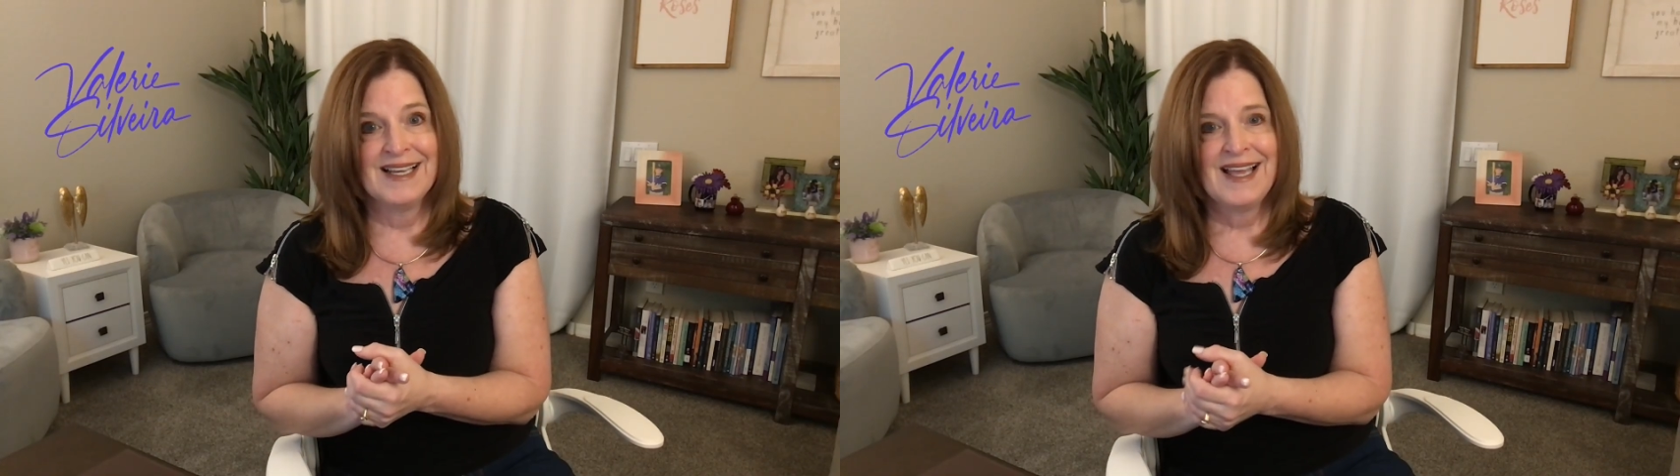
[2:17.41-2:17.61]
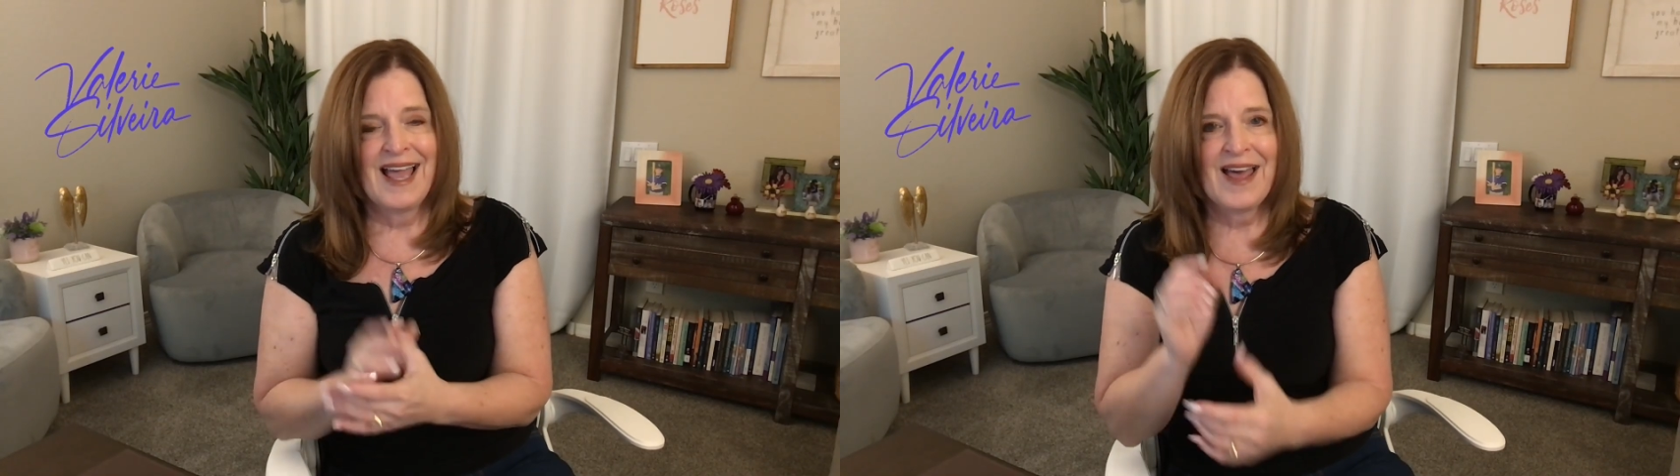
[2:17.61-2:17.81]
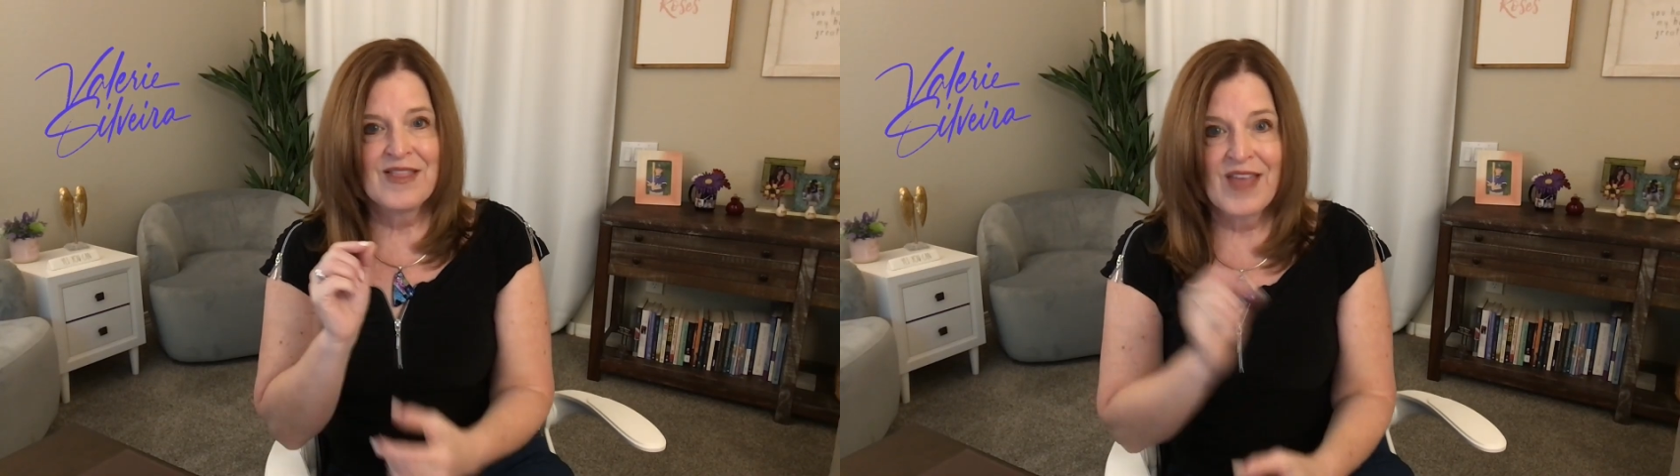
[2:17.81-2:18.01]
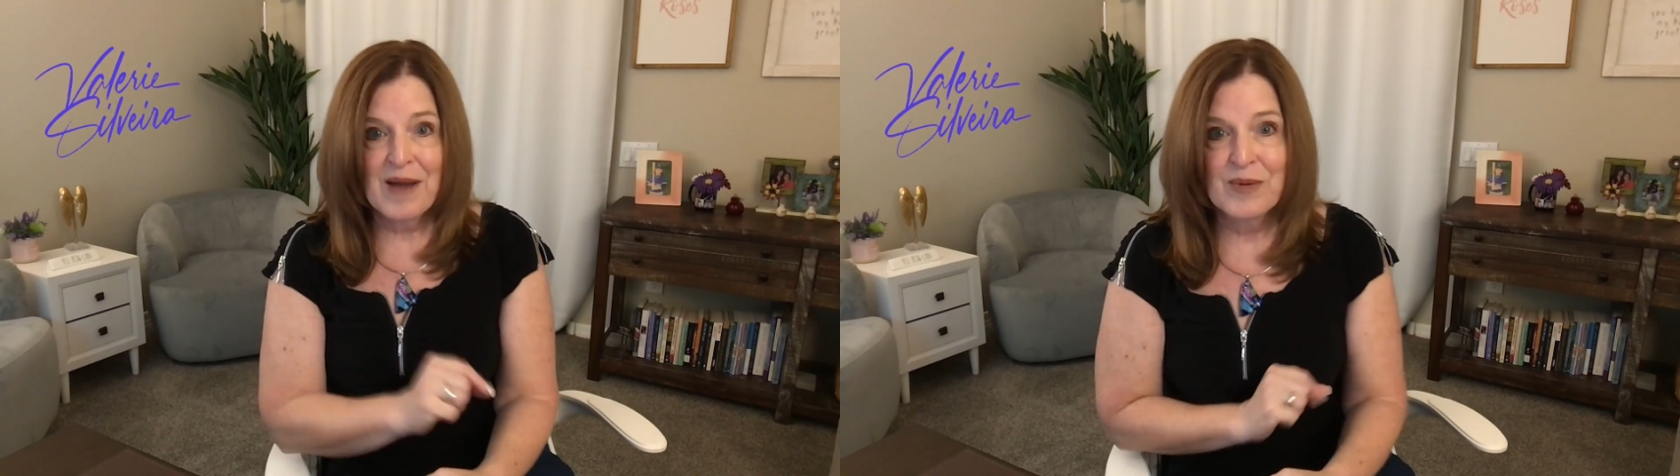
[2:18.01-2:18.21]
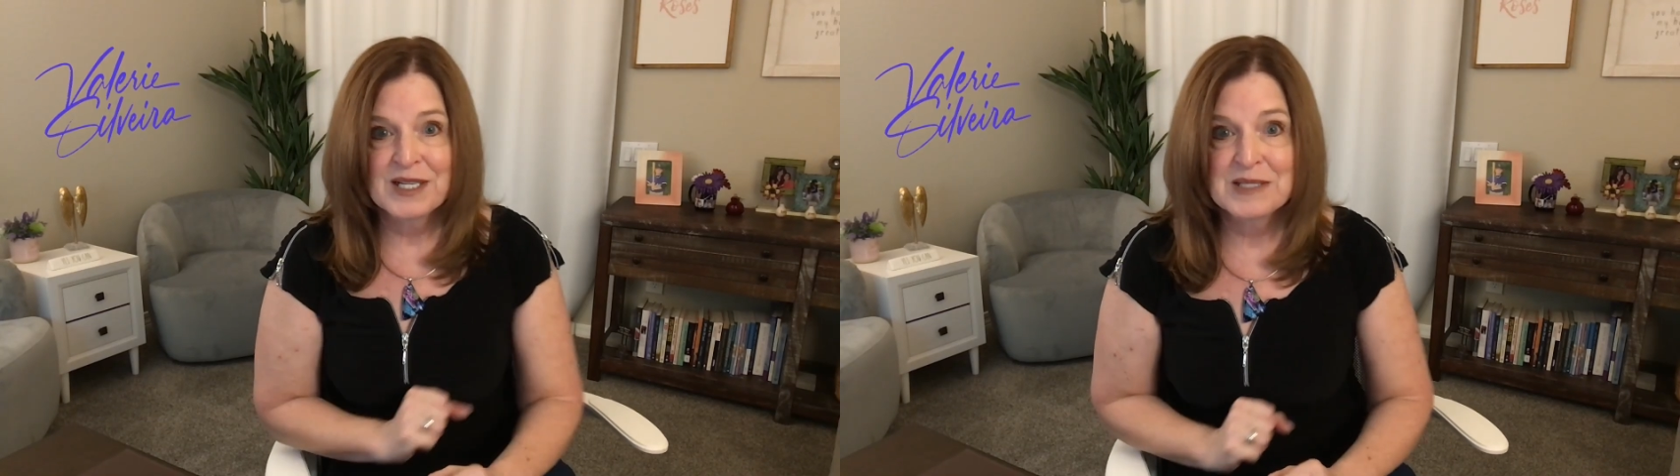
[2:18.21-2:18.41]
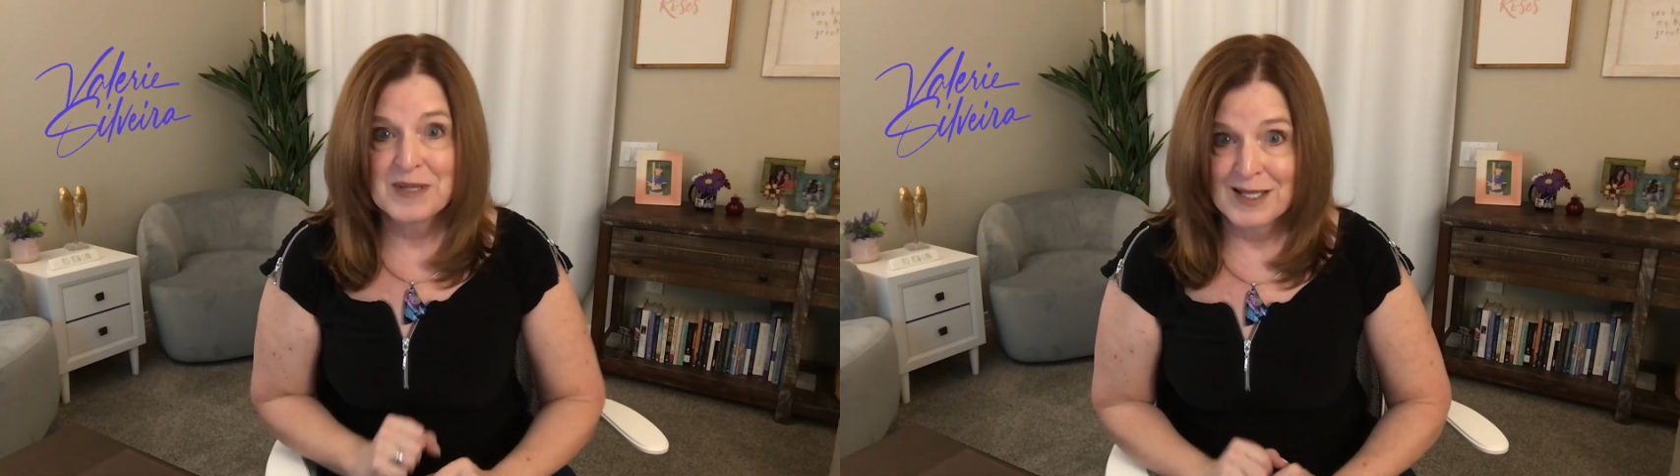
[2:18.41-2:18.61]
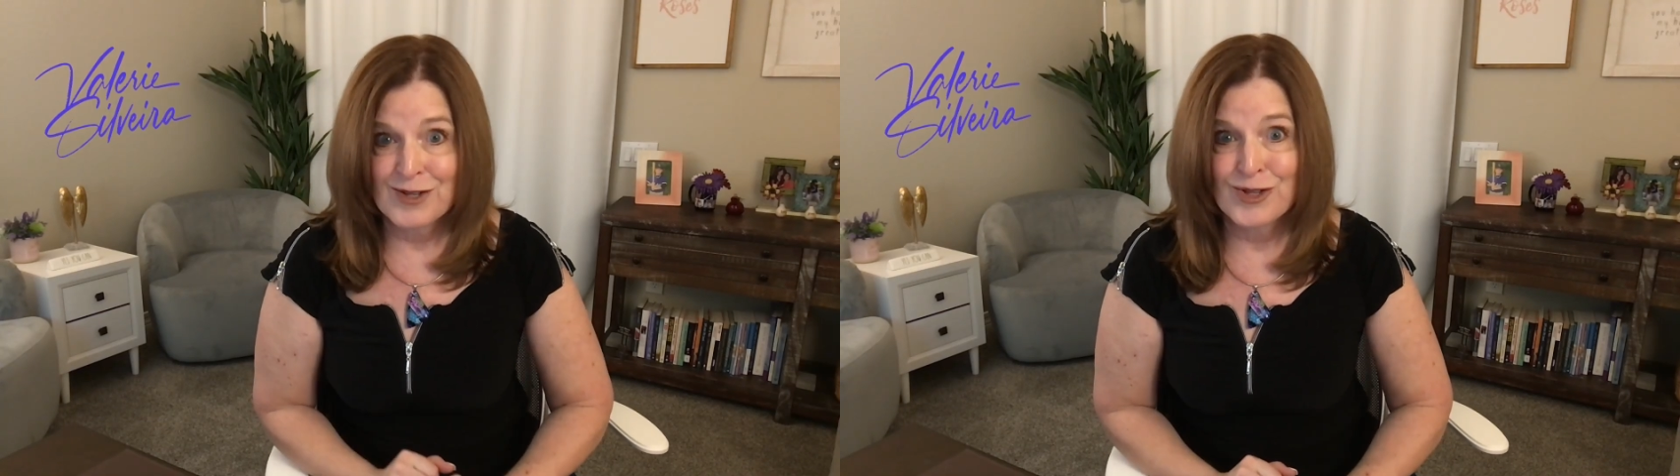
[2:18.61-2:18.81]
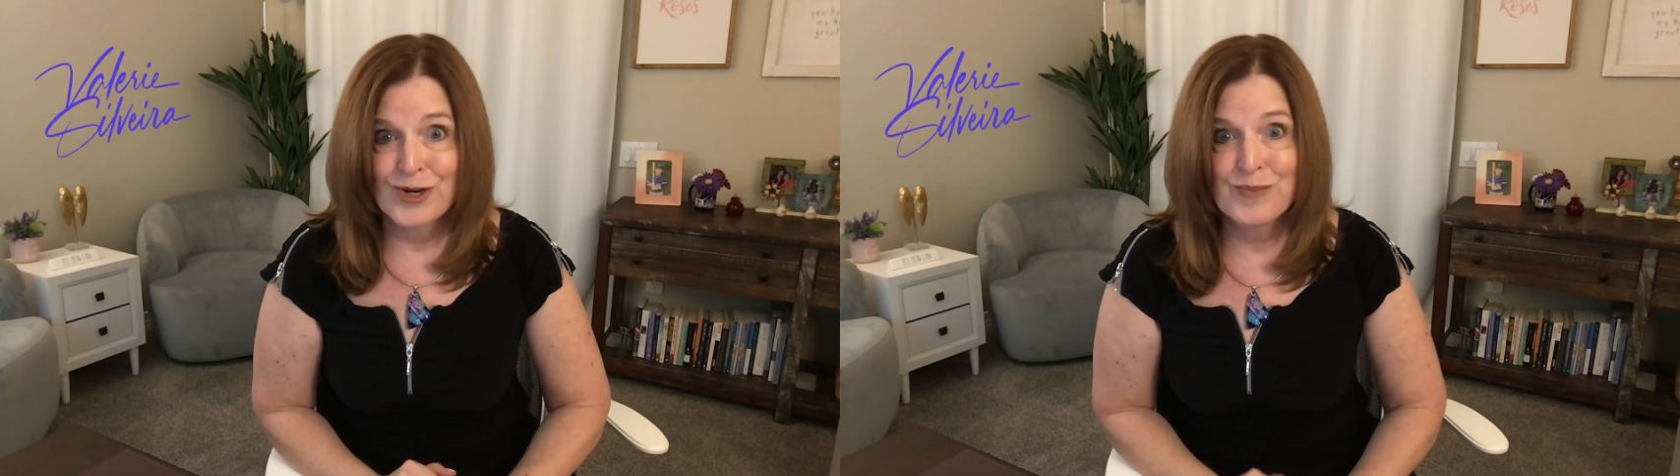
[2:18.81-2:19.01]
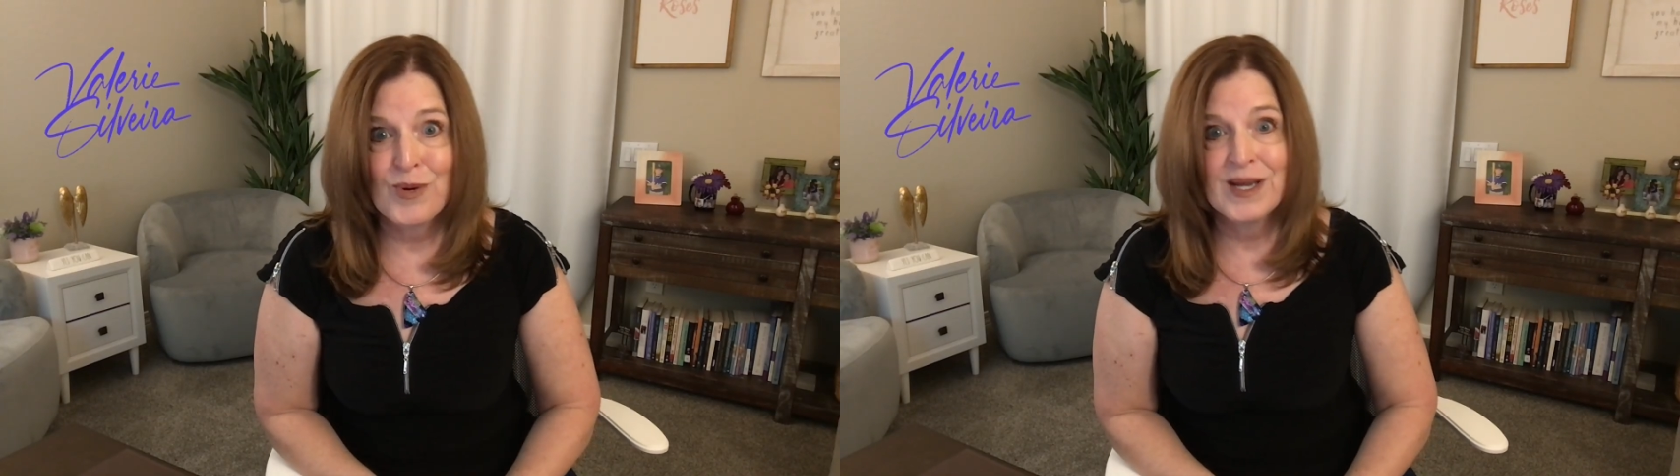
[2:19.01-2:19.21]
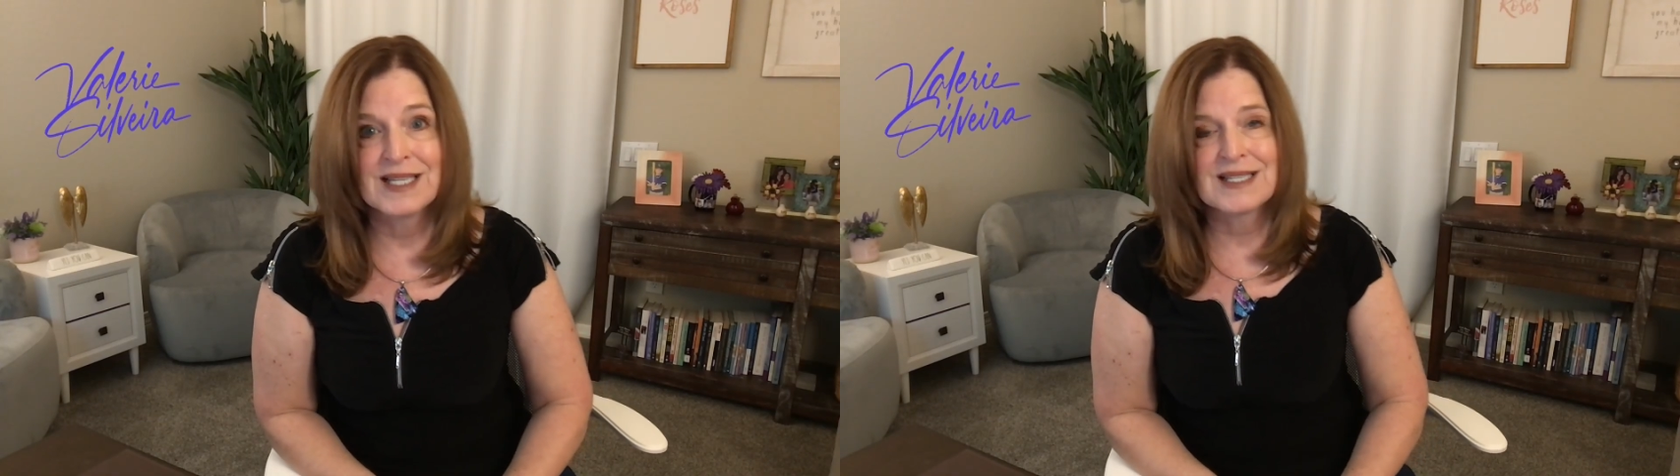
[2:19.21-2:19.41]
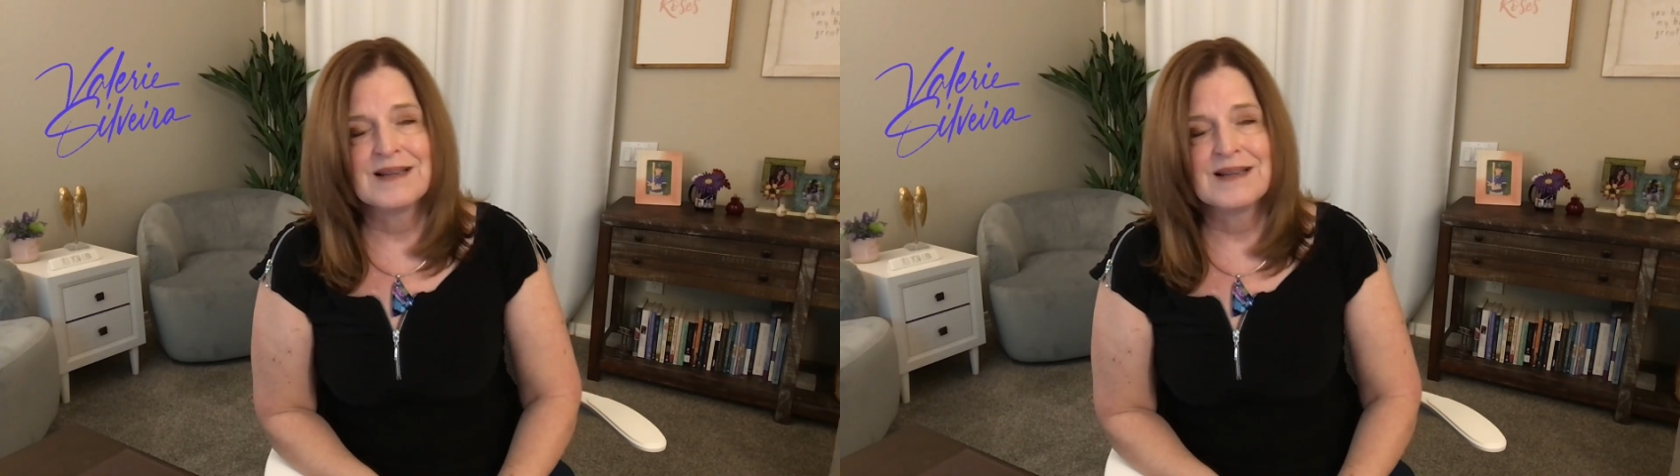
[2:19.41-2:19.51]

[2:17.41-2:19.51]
And that brings me to the third point.